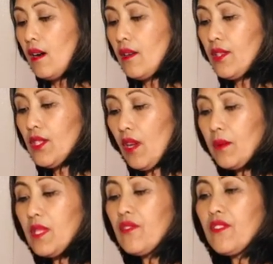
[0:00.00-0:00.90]

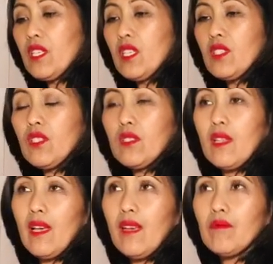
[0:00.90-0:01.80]
discovered the fish
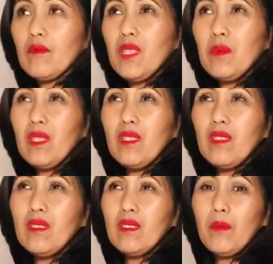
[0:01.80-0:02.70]
like
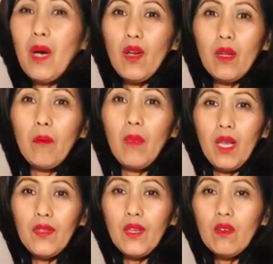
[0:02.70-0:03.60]
maybe about a
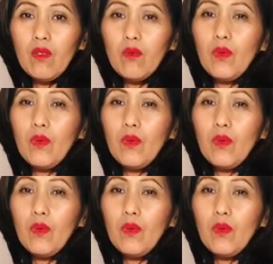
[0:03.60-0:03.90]
month ago.